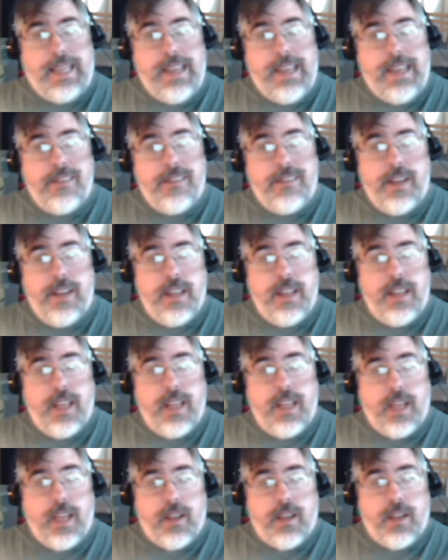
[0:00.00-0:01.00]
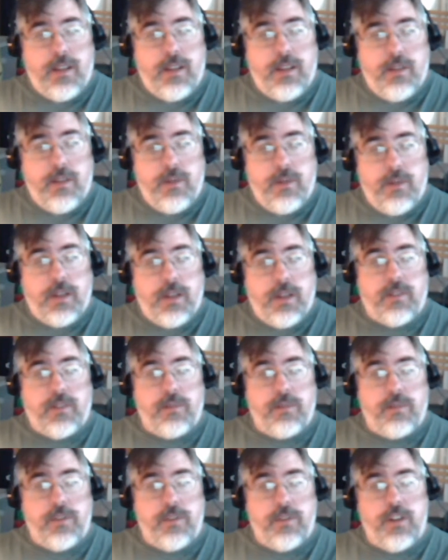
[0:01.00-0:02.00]
I can't see anything I could do
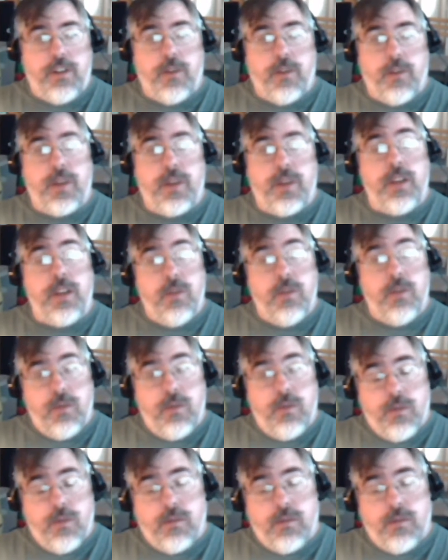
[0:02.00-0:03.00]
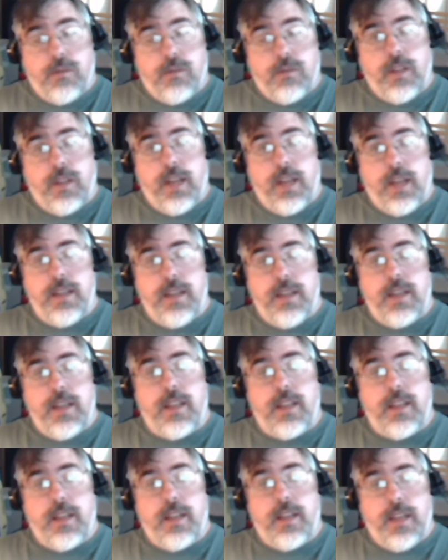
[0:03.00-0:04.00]
except to share with you the
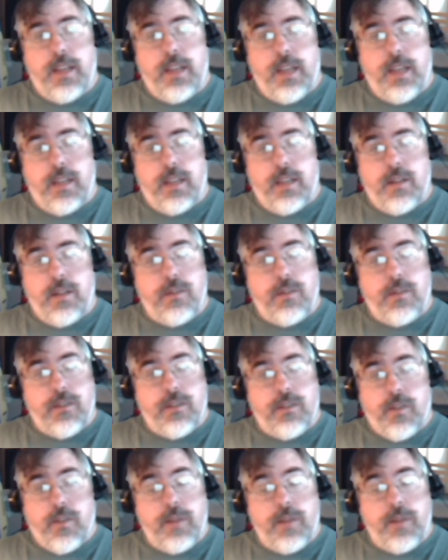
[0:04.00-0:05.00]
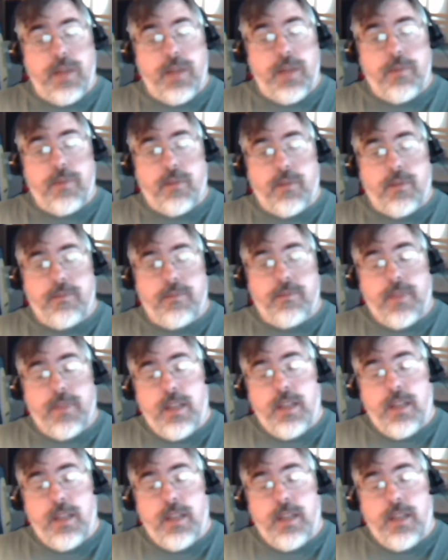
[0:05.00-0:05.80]
idea that, hey, you know, there's only people.